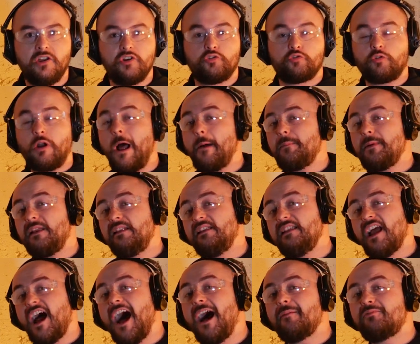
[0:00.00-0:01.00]
Dropping
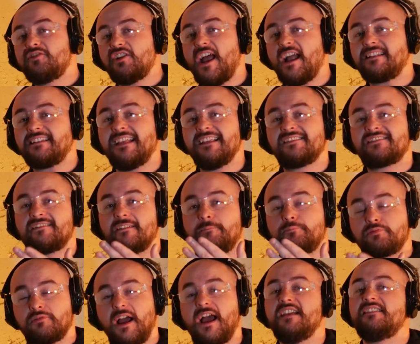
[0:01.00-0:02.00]
the object is
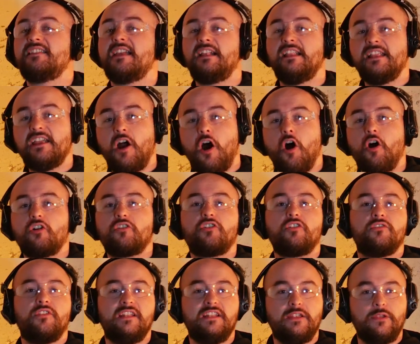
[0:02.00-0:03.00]
surprisingly
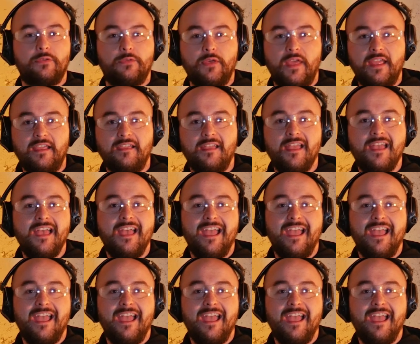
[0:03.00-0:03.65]
harder than you think.